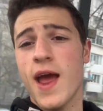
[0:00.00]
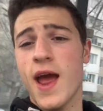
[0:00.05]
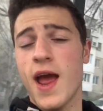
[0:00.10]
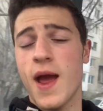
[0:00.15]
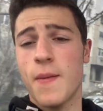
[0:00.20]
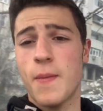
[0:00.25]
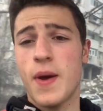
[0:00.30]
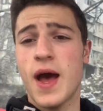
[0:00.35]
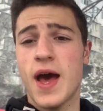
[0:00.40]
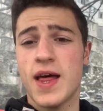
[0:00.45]

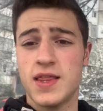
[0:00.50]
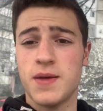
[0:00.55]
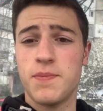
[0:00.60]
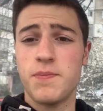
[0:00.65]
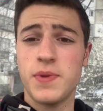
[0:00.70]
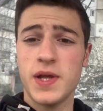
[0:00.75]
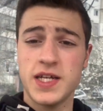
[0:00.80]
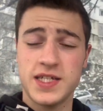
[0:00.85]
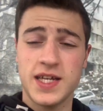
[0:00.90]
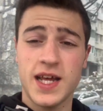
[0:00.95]
am at the
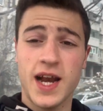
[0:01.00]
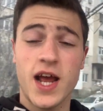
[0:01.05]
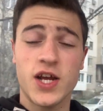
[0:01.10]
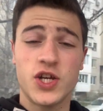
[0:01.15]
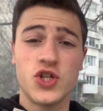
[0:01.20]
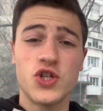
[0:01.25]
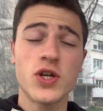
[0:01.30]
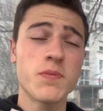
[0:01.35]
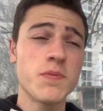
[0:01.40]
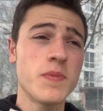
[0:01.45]
place that I
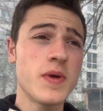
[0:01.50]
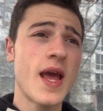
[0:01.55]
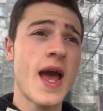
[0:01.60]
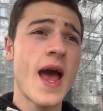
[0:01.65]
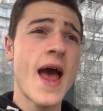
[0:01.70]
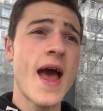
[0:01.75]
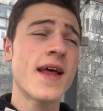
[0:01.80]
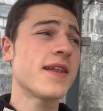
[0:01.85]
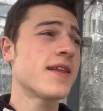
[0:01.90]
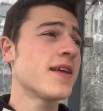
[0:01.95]
should be
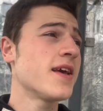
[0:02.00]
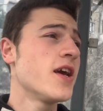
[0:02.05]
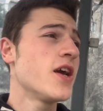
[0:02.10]
at,